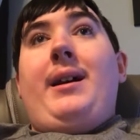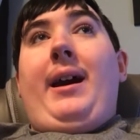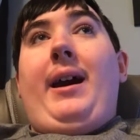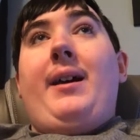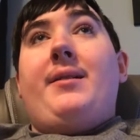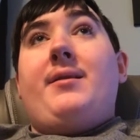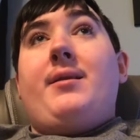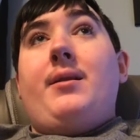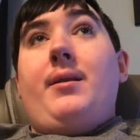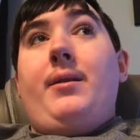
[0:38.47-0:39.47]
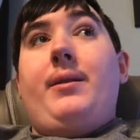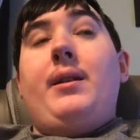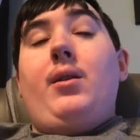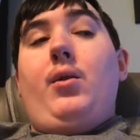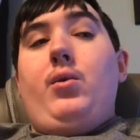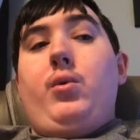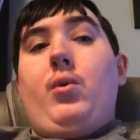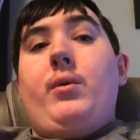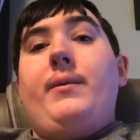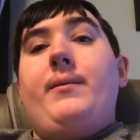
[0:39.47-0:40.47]
ask the
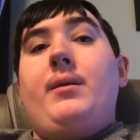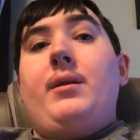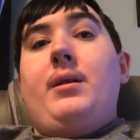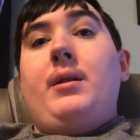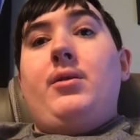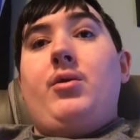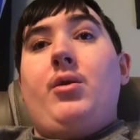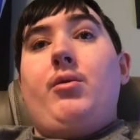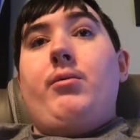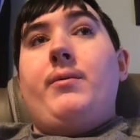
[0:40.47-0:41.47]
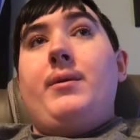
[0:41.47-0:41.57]
Lord to